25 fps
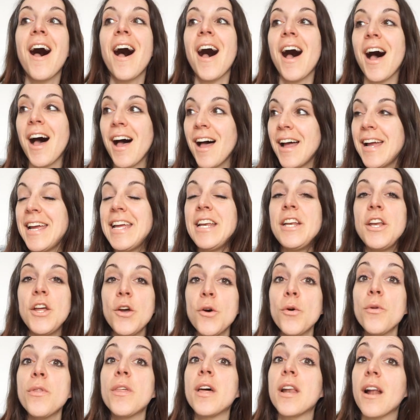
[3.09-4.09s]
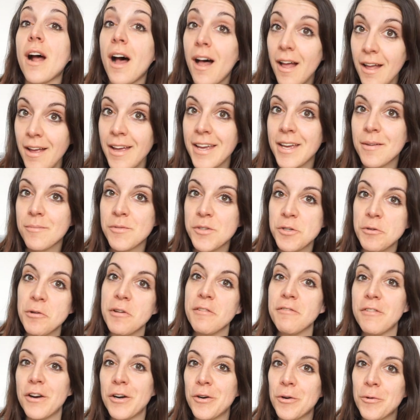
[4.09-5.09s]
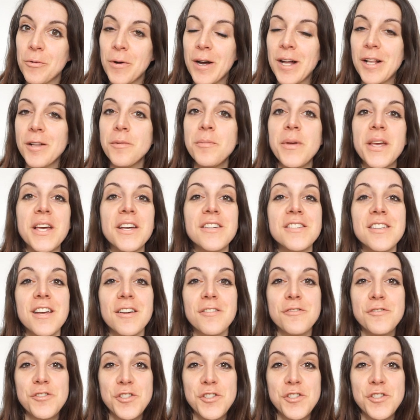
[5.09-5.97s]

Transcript: I know that I am doing very well because I